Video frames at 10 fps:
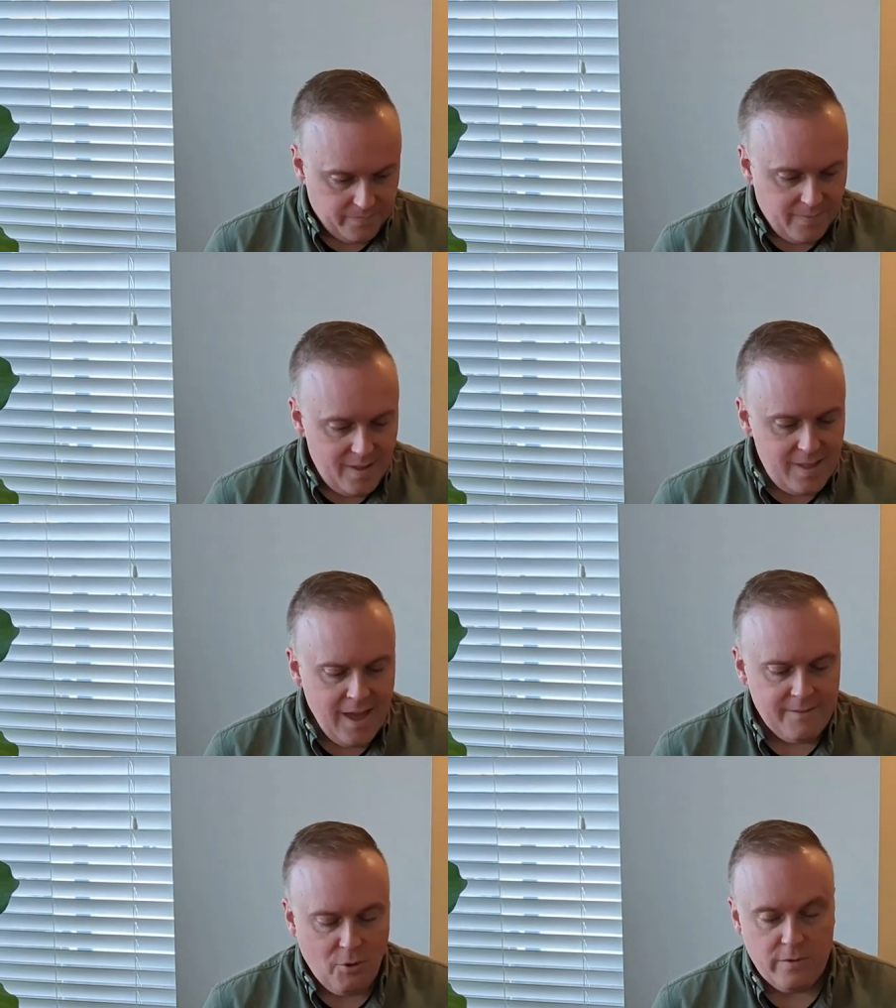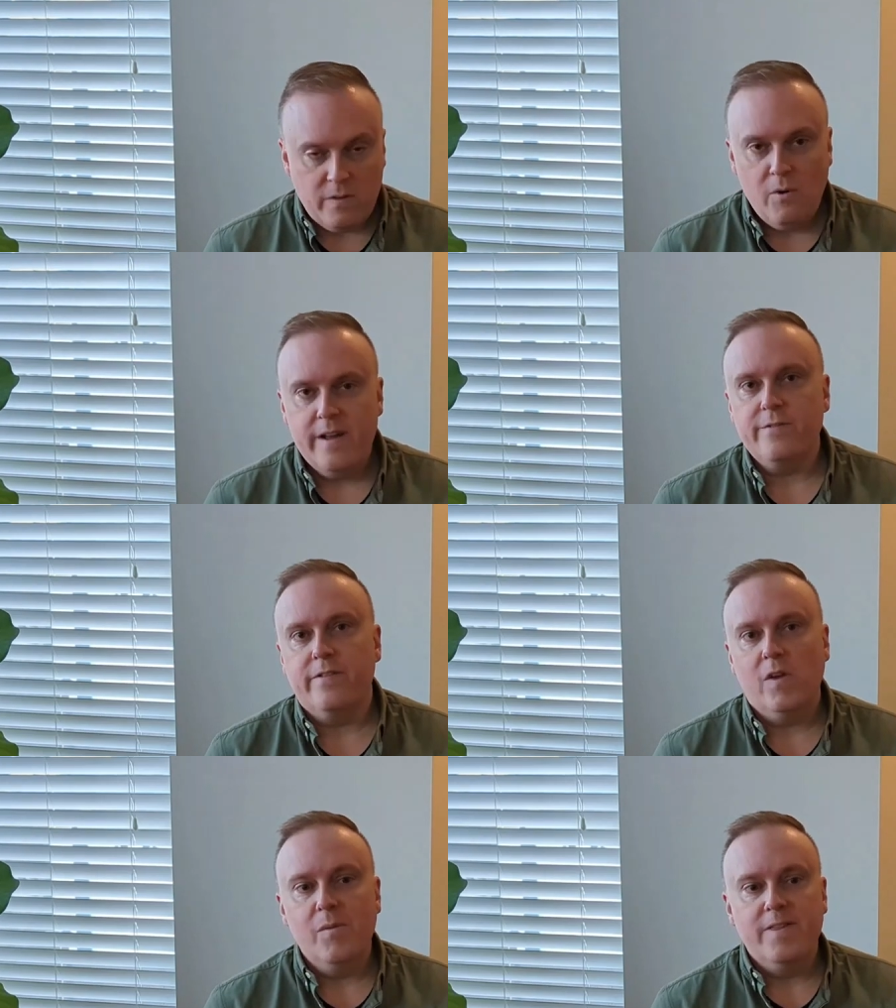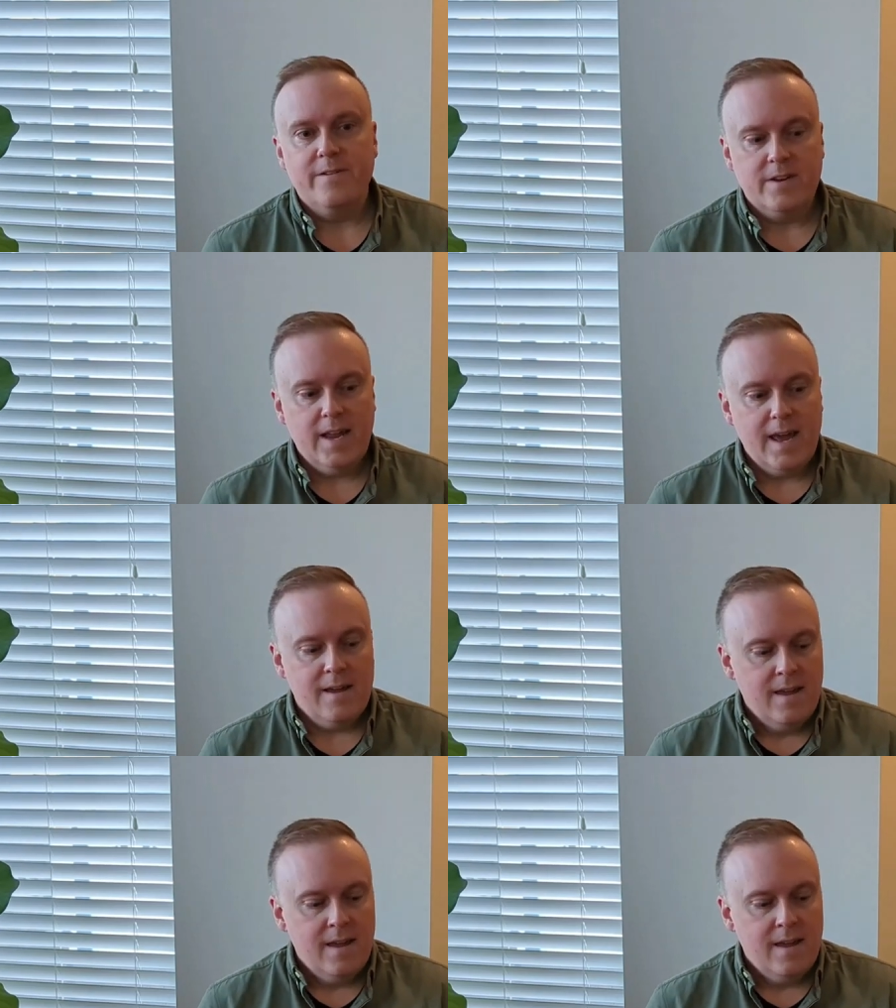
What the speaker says: and of course the wines are still made there today.